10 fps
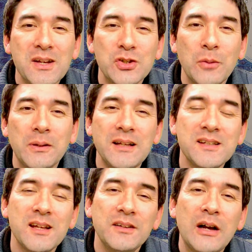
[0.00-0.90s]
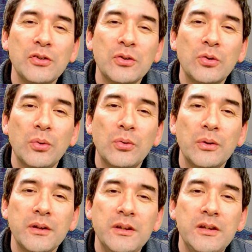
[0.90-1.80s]
So, but let's uh, now go
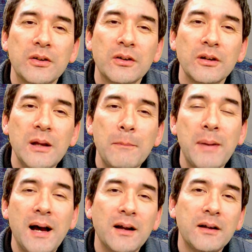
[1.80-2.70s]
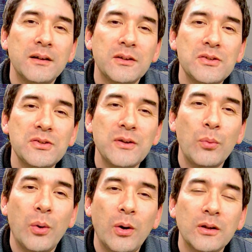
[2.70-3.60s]
here back uh, to the
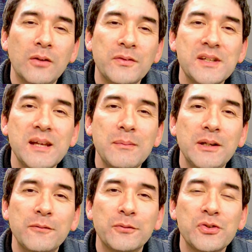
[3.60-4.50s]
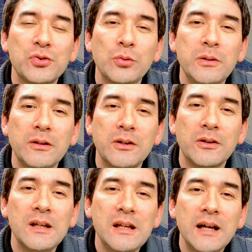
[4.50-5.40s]
wall of the seminiferous tubule
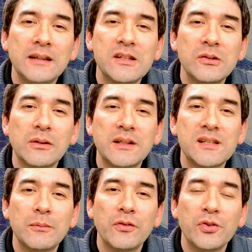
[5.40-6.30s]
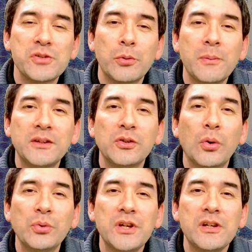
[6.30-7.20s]
here, and let's look at some of those
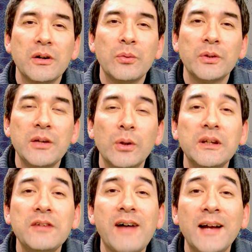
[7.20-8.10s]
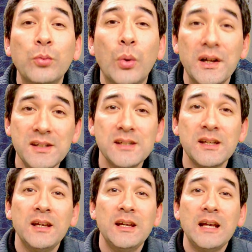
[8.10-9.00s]
spermatogonia here. They will divide once,
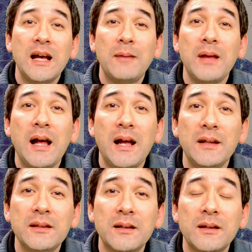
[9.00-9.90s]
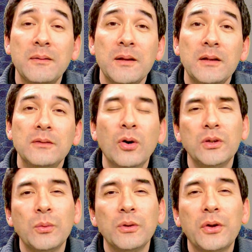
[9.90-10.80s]
um, and uh, no,
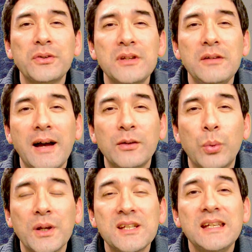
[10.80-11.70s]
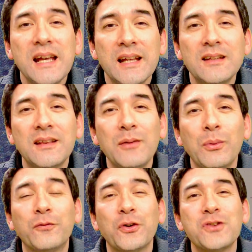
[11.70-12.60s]
they will not divide once yet. They
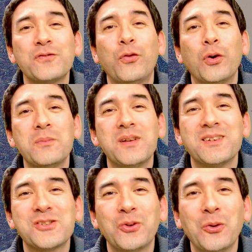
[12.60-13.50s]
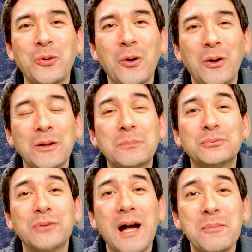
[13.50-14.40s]
will first form so-called
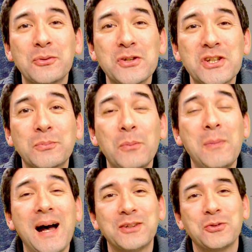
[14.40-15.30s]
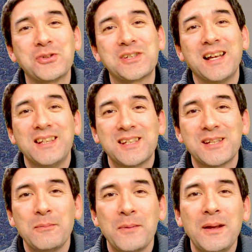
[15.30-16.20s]
primary spermatocytes.